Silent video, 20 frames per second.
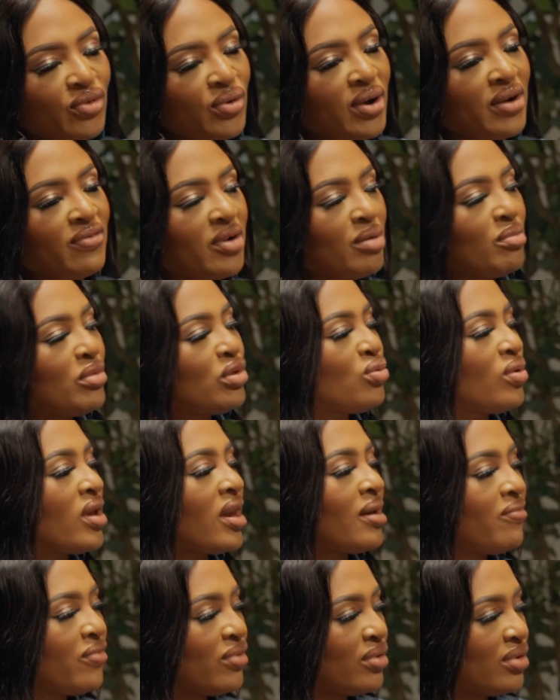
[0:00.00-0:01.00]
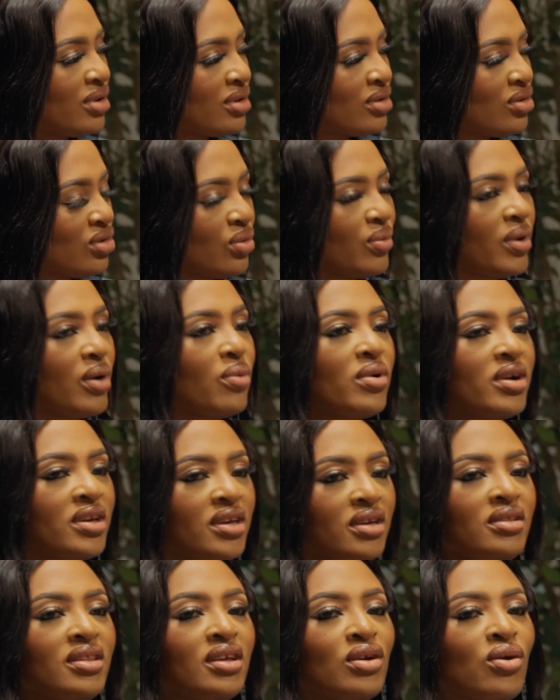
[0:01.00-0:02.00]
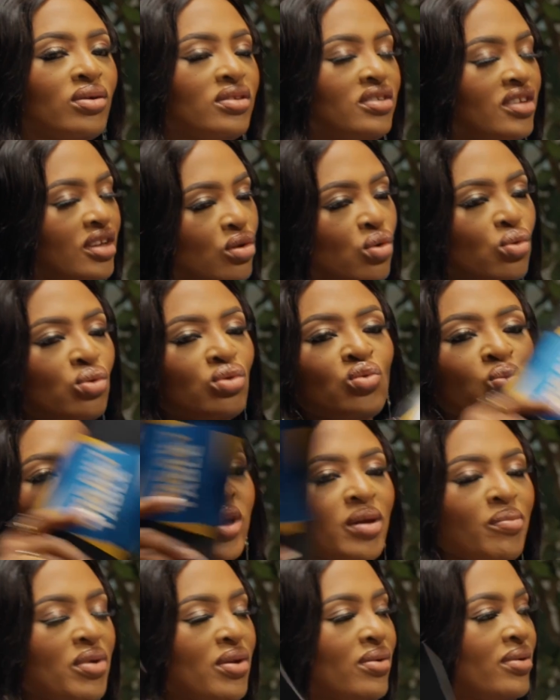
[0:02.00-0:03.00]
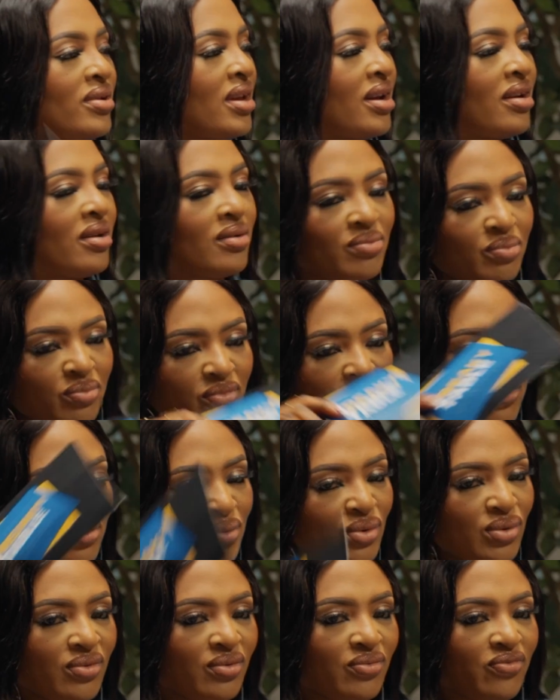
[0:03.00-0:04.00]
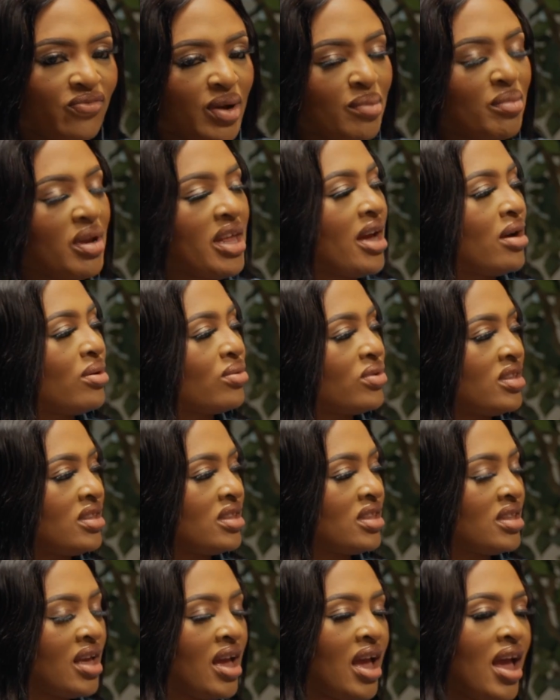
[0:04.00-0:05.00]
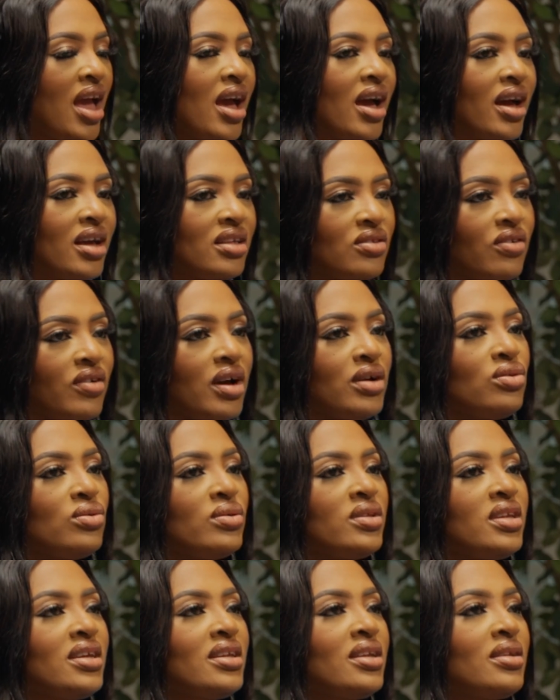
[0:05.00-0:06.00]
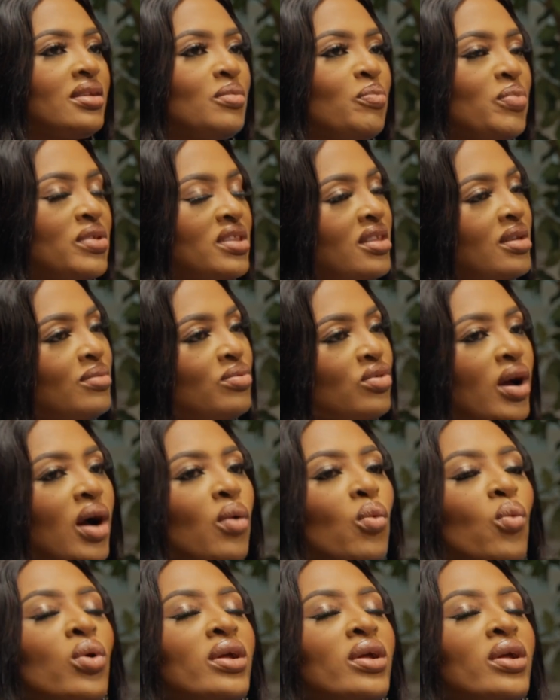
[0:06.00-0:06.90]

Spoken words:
for our family to clap for us. So we're working, the content goes way beyond our, family houses. And so how do you think that the perception,